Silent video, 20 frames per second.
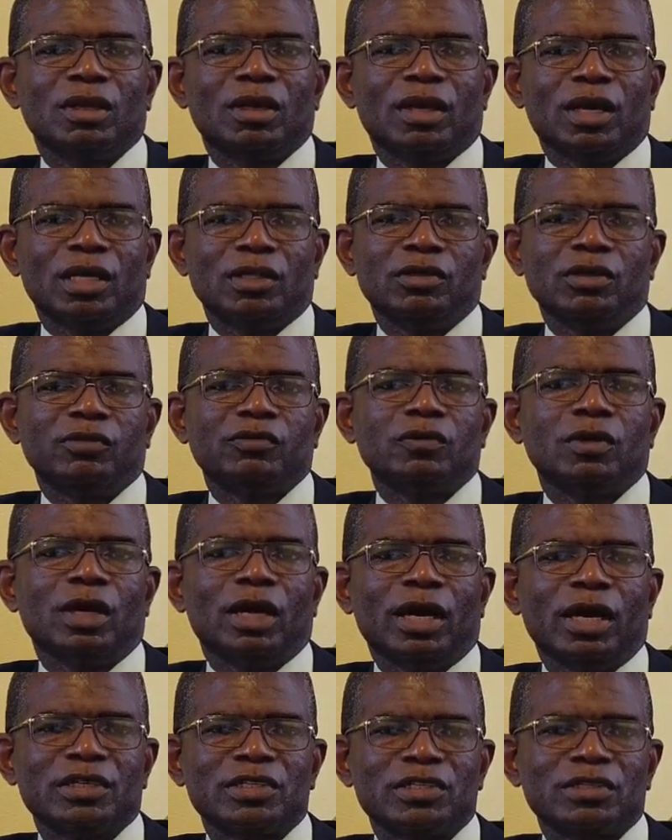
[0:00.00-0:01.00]
I therefore
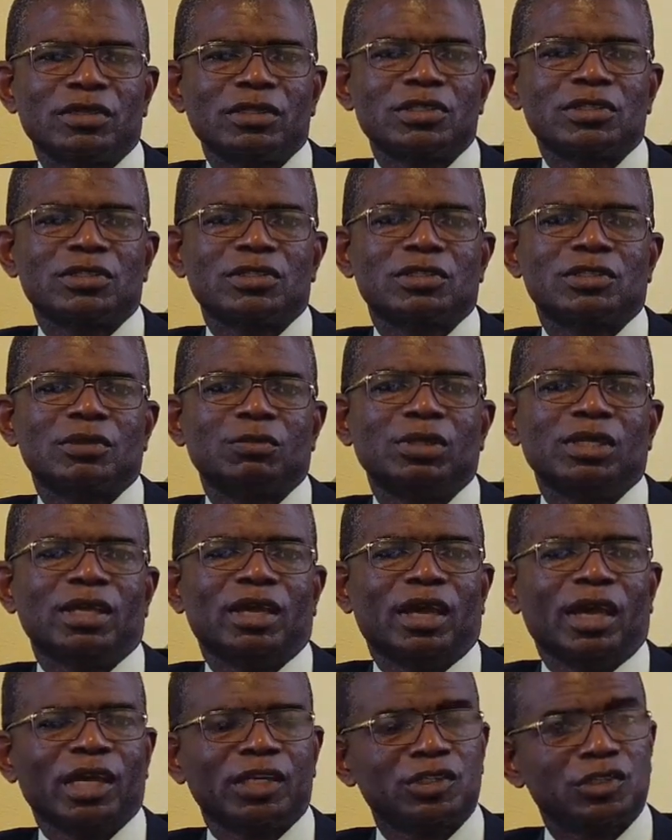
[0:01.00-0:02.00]
ask us to be
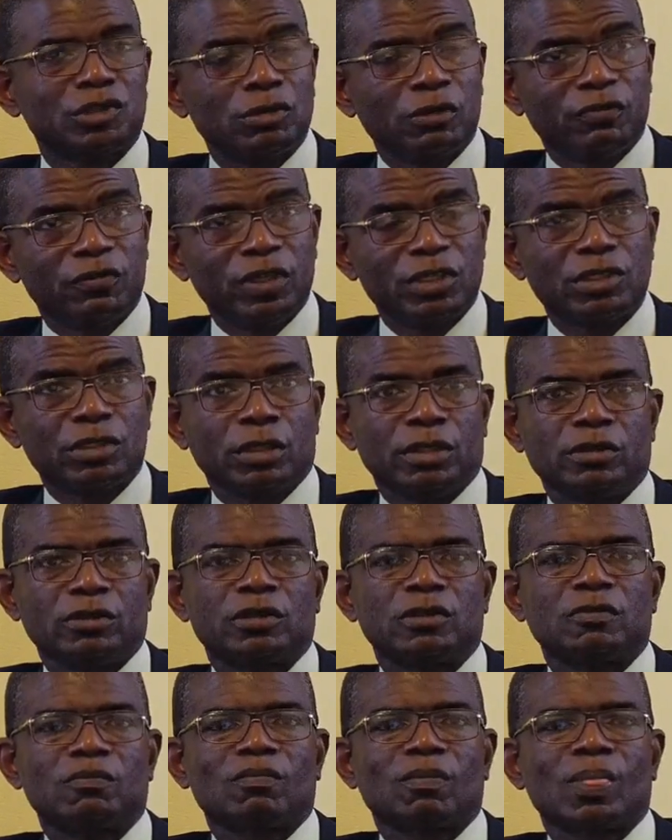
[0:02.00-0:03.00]
extra vigilant